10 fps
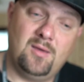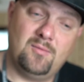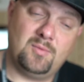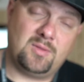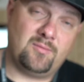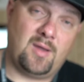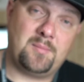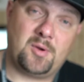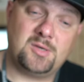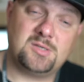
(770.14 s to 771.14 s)
with the
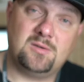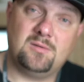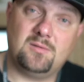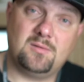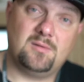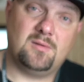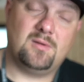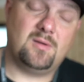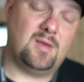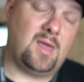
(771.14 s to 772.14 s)
vibration,
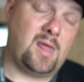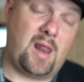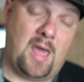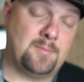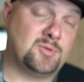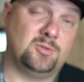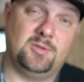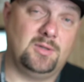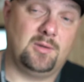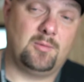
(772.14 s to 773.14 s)
it
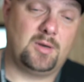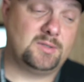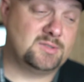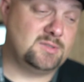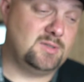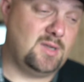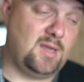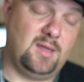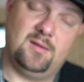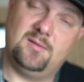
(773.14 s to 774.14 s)
absolutely works.
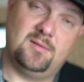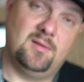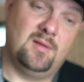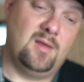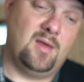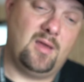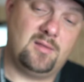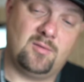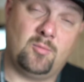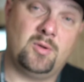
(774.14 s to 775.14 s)
It's
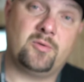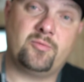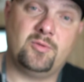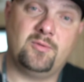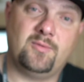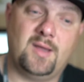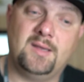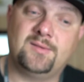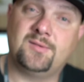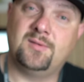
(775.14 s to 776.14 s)
a wonderful
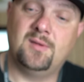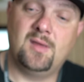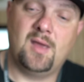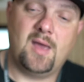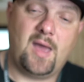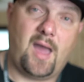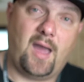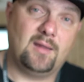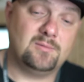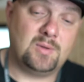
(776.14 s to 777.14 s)
device,
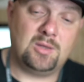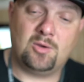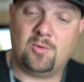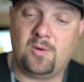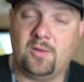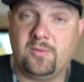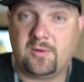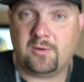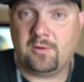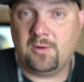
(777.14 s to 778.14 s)
and when you go on
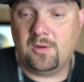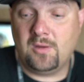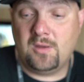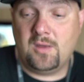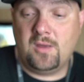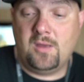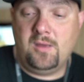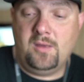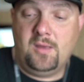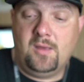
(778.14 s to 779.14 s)
their
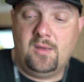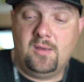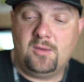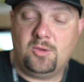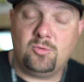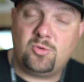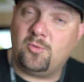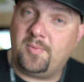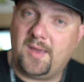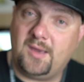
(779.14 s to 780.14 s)

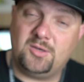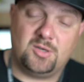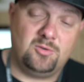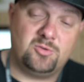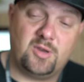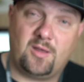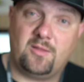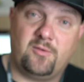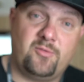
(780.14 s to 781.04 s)
YouTube page and you check out their